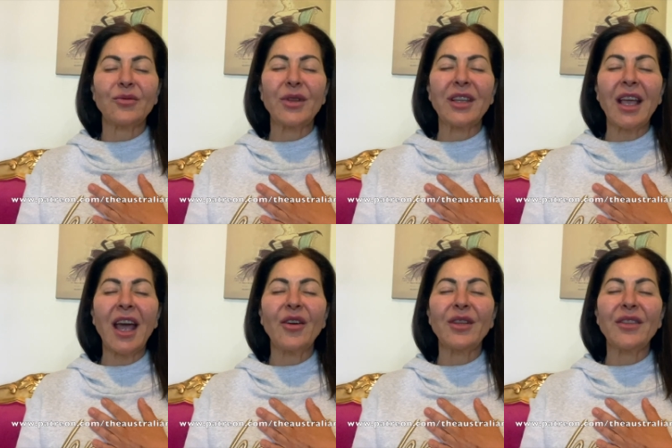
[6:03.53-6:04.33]
We
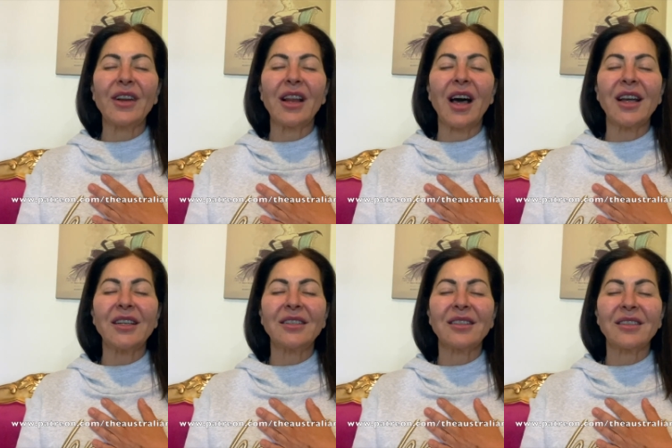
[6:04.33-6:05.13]
carry the
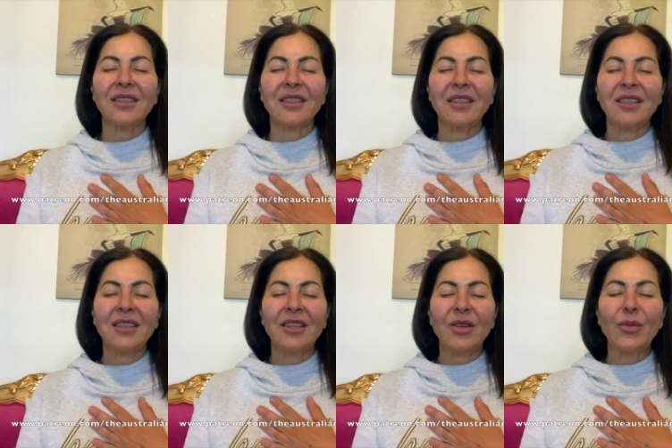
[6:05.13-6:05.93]

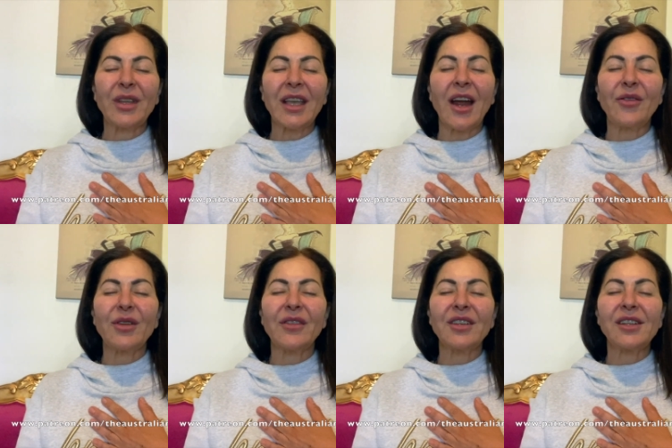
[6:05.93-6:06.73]
light. We
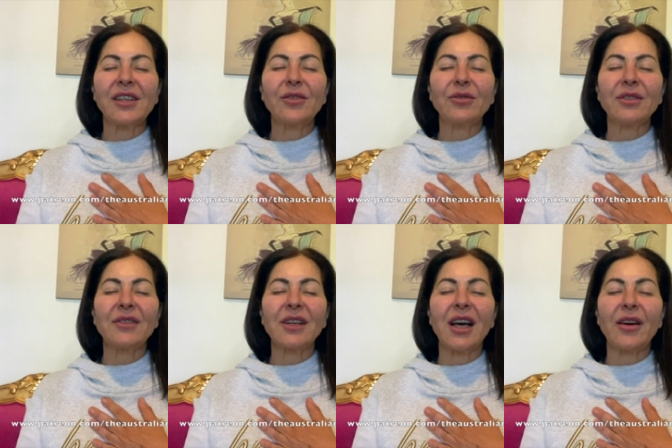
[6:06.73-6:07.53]
carry the shield
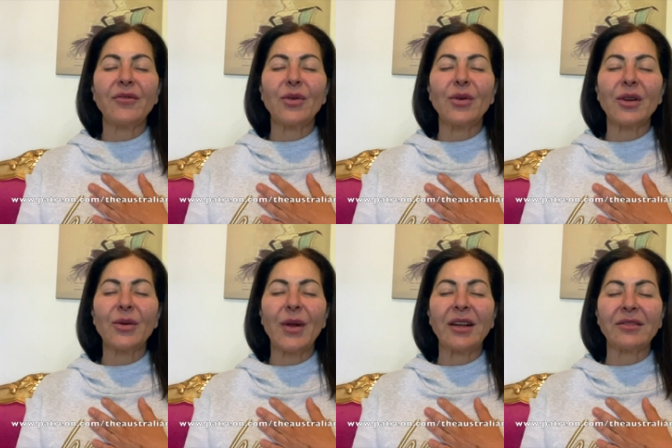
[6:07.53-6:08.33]
of love all
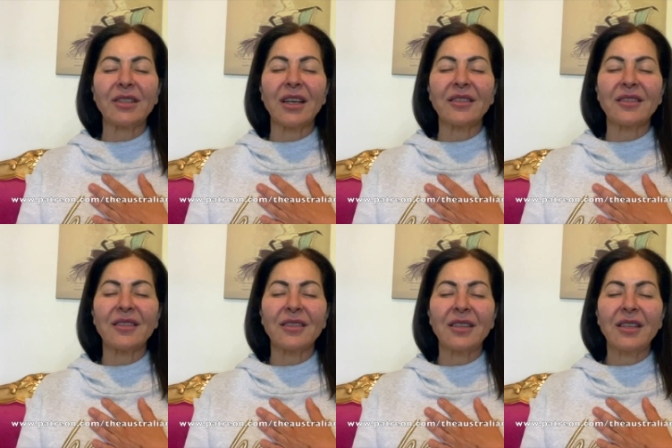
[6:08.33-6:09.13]
around us.